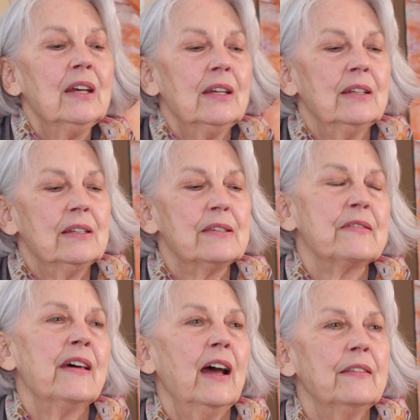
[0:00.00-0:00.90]
is
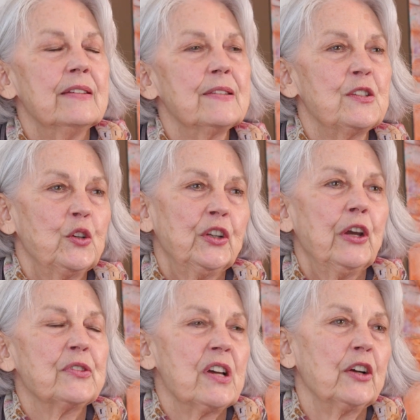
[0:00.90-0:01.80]
that this
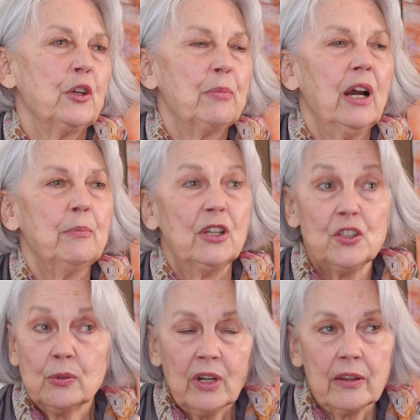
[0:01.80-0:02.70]
studio is occupied by
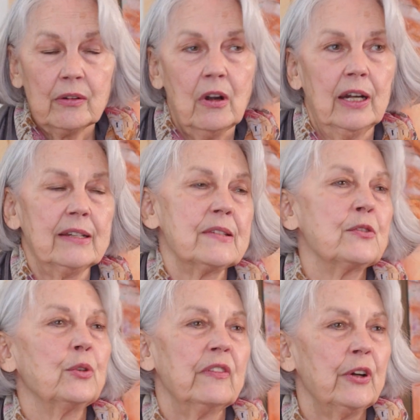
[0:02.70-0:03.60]
two other artists
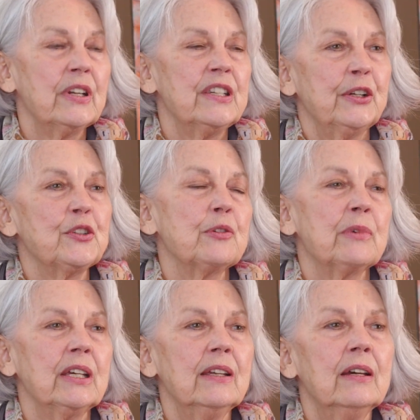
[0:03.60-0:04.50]
who are very dear to me,